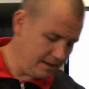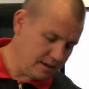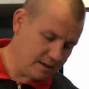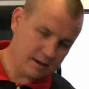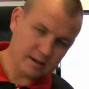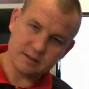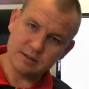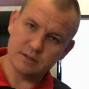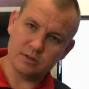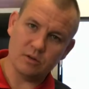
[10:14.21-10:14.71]

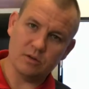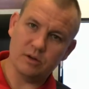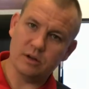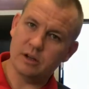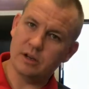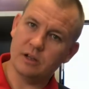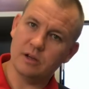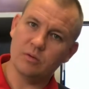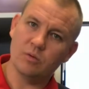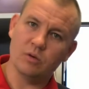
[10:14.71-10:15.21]
because it's only going
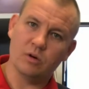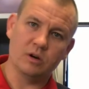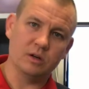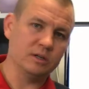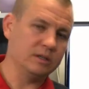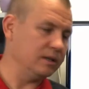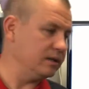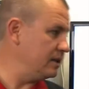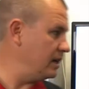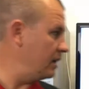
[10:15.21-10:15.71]
to get
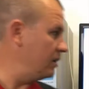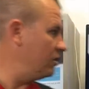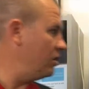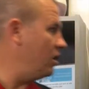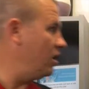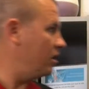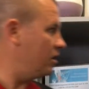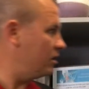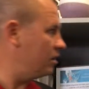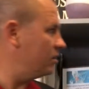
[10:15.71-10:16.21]
worse and take
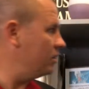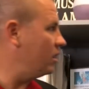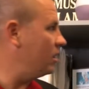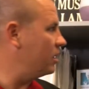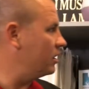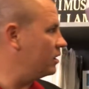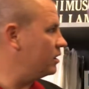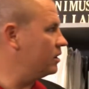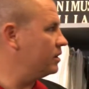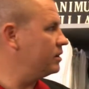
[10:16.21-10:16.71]
longer and
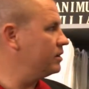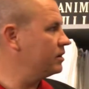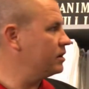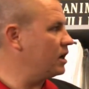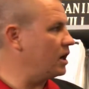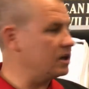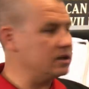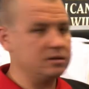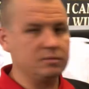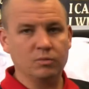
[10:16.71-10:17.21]
longer,
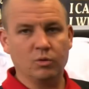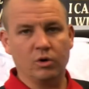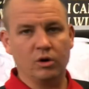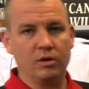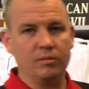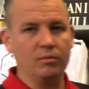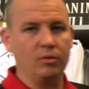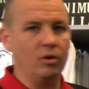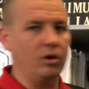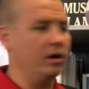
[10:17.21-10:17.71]
cost more
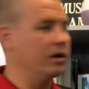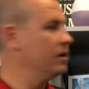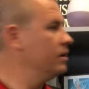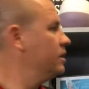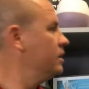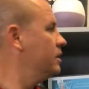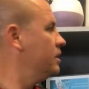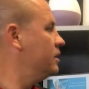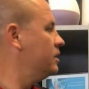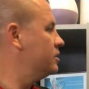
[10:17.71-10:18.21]
and more.
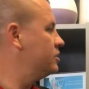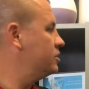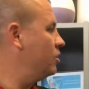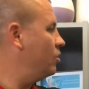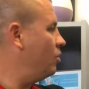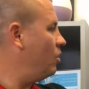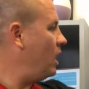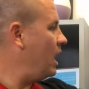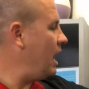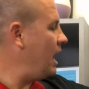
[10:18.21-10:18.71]
So
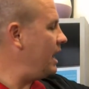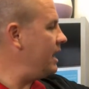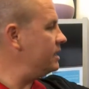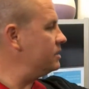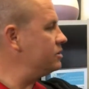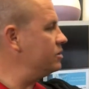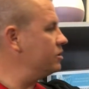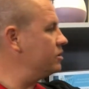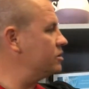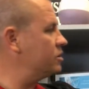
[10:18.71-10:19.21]
why is
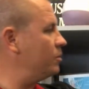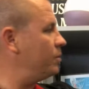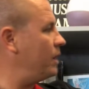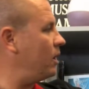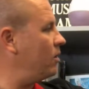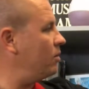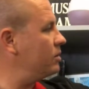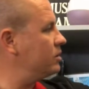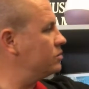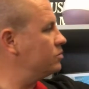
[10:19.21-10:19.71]
NUCA so
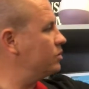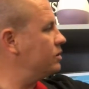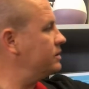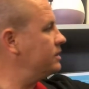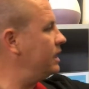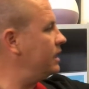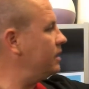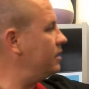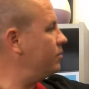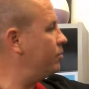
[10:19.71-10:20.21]
powerful? Because we're
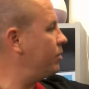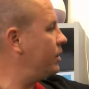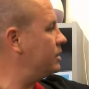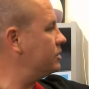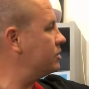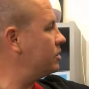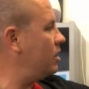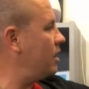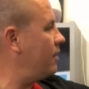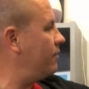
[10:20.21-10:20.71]
taking
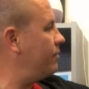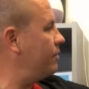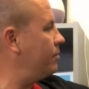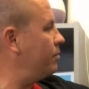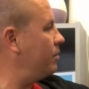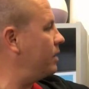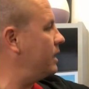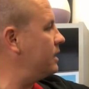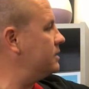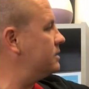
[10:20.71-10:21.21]
pressure off the
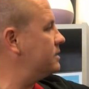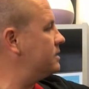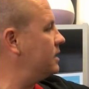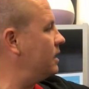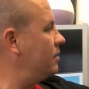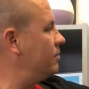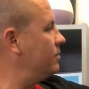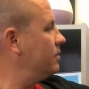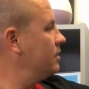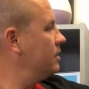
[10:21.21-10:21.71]
brain
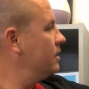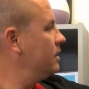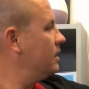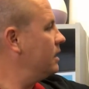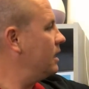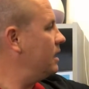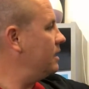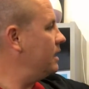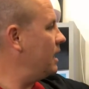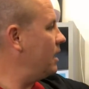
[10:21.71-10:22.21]
stem.
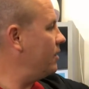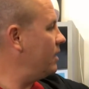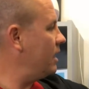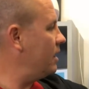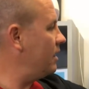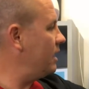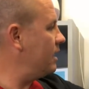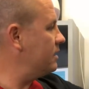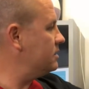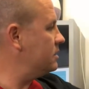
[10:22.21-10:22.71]
And now that
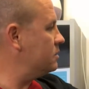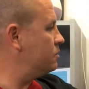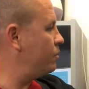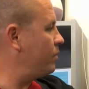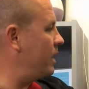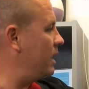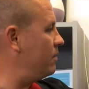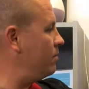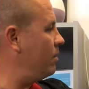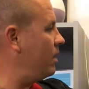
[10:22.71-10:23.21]
allows us
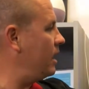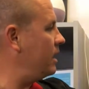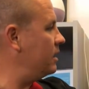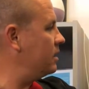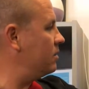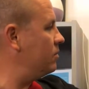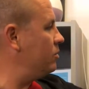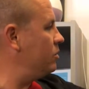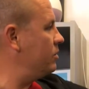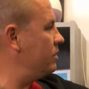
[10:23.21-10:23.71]
brain-body
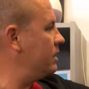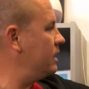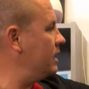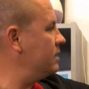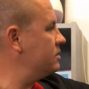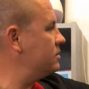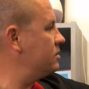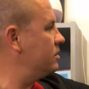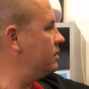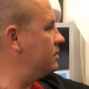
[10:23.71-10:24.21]

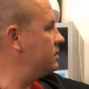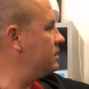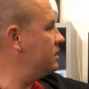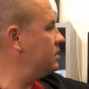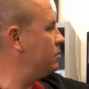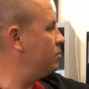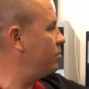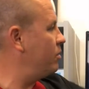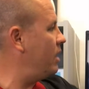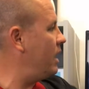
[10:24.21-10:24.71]
communication. So you can see
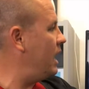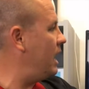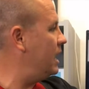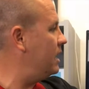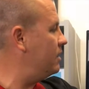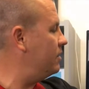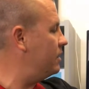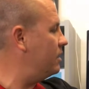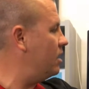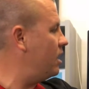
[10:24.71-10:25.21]
the brain,
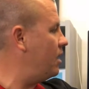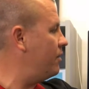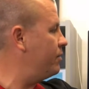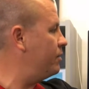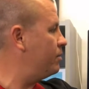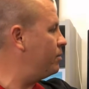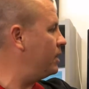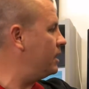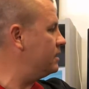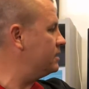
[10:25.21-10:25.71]
and then off the
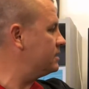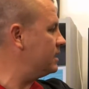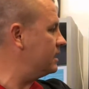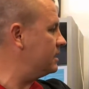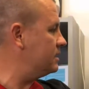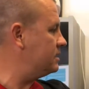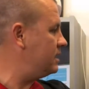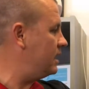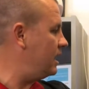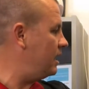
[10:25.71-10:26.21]
brain it's like
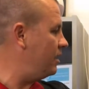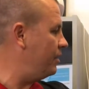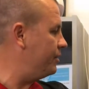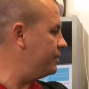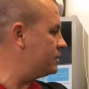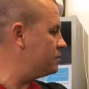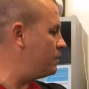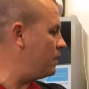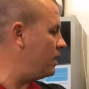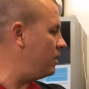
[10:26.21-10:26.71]
a tail, the
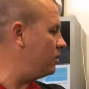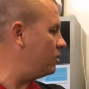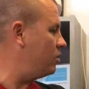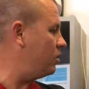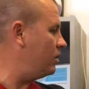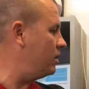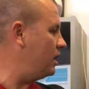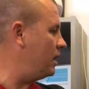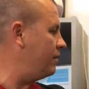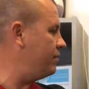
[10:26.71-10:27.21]
spinal
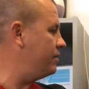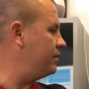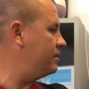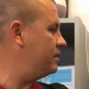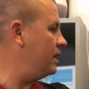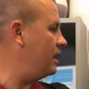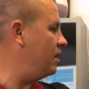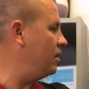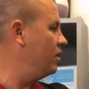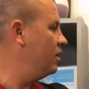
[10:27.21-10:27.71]
cord, and off the
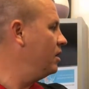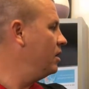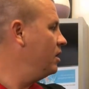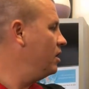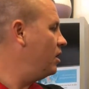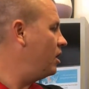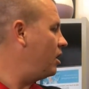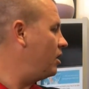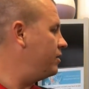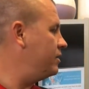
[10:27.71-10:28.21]
tail
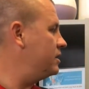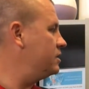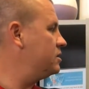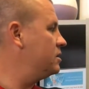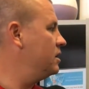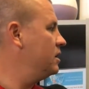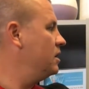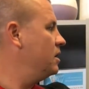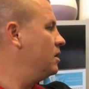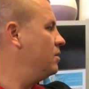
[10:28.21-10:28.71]
are these
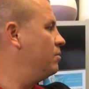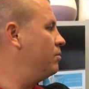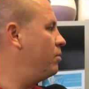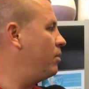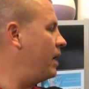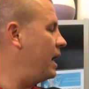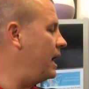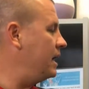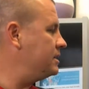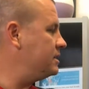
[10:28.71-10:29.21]

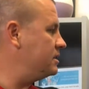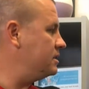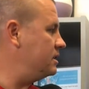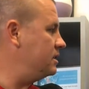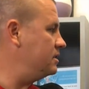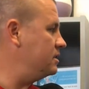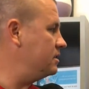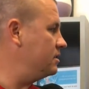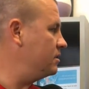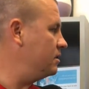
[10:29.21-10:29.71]
branches,
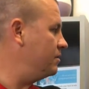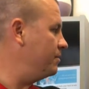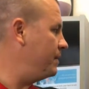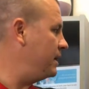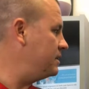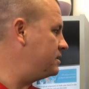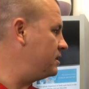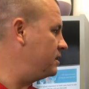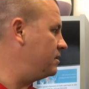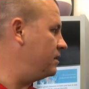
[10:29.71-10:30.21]
these
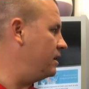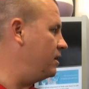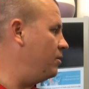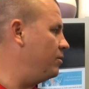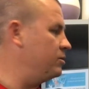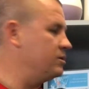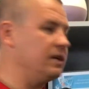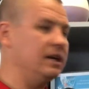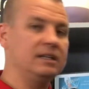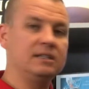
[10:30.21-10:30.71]
basically
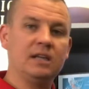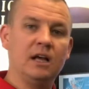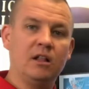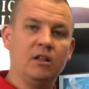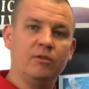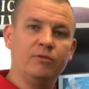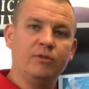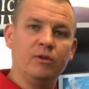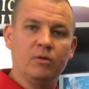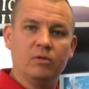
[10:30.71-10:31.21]
almost like
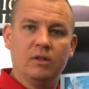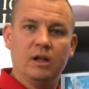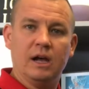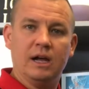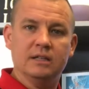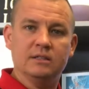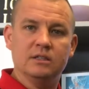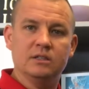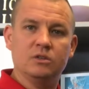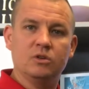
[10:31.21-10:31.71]
telephone
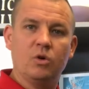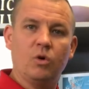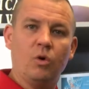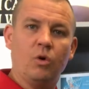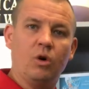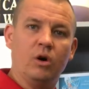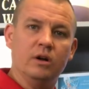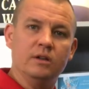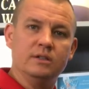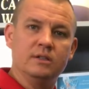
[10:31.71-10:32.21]
lines, these
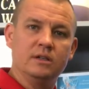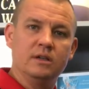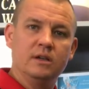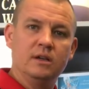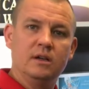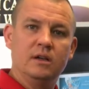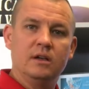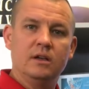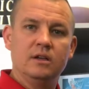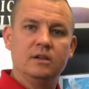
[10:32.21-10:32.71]
cords.
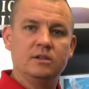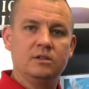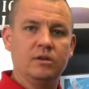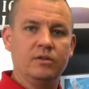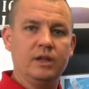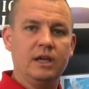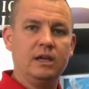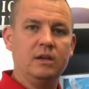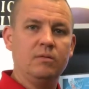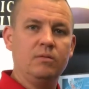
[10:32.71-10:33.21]
So
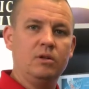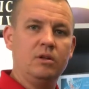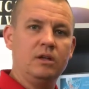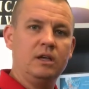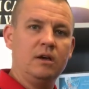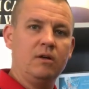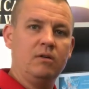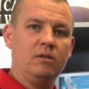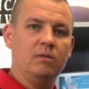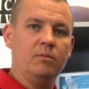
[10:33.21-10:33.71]
they
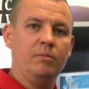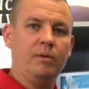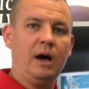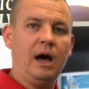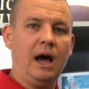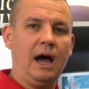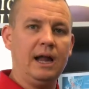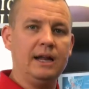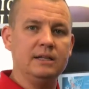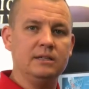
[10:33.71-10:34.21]
communicate with the
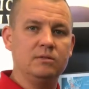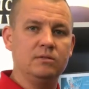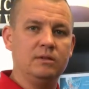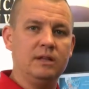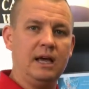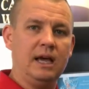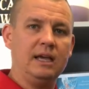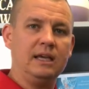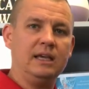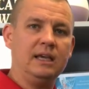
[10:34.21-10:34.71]
body. So when
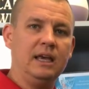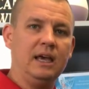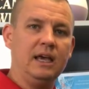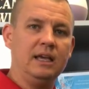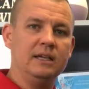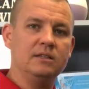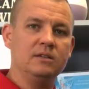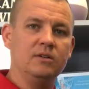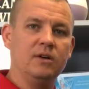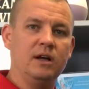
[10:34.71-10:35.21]
that
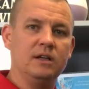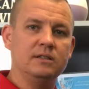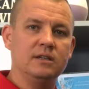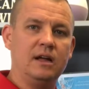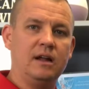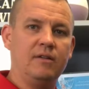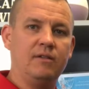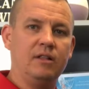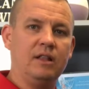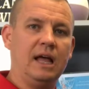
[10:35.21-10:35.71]
kinks and goes
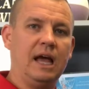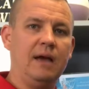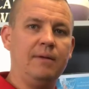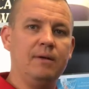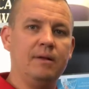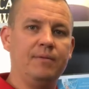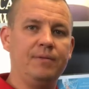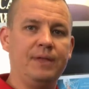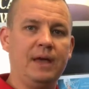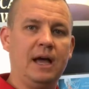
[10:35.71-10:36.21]
out of
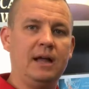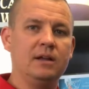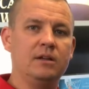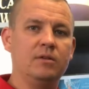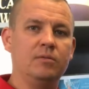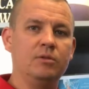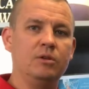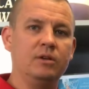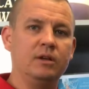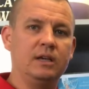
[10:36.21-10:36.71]
alignment, that
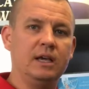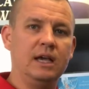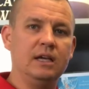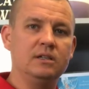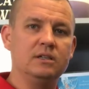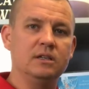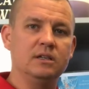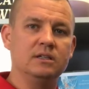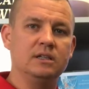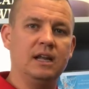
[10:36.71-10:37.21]

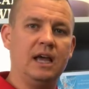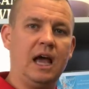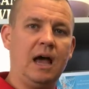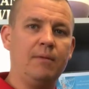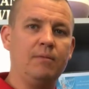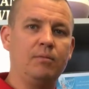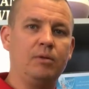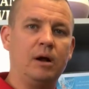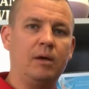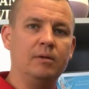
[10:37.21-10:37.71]
communication doesn't
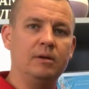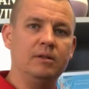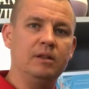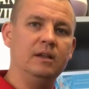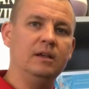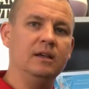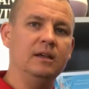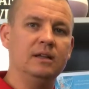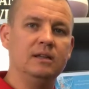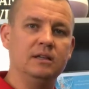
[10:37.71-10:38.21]
happen properly, and
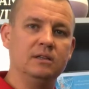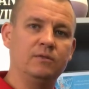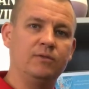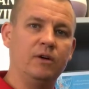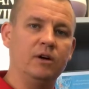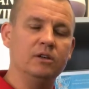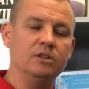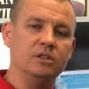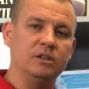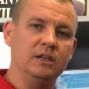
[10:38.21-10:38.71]
then you get
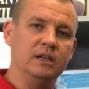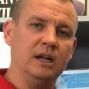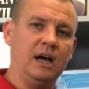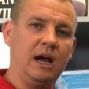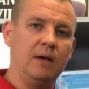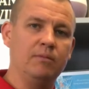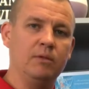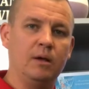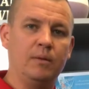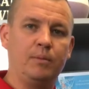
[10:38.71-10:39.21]
dysfunction, you get high
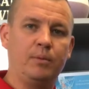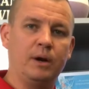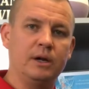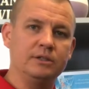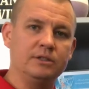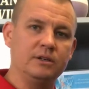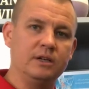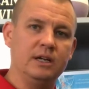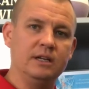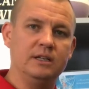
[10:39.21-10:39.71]
blood
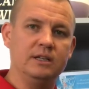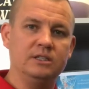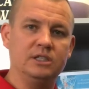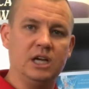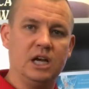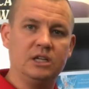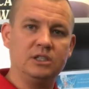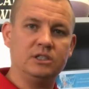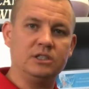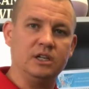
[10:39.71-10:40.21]
pressure,
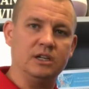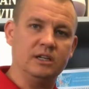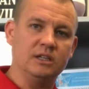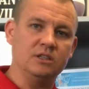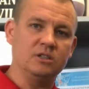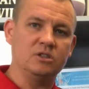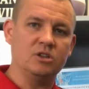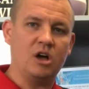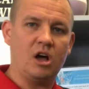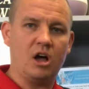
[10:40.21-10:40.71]
indigestion,
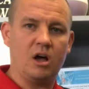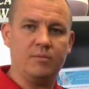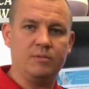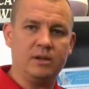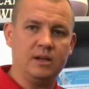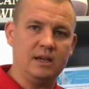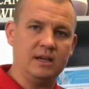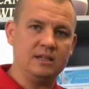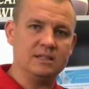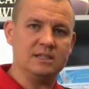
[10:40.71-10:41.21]

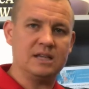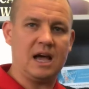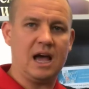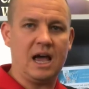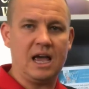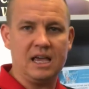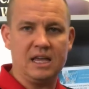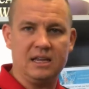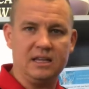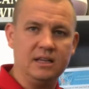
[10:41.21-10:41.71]
insomnia,
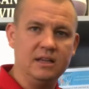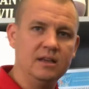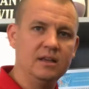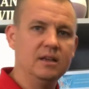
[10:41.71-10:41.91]
anxiety,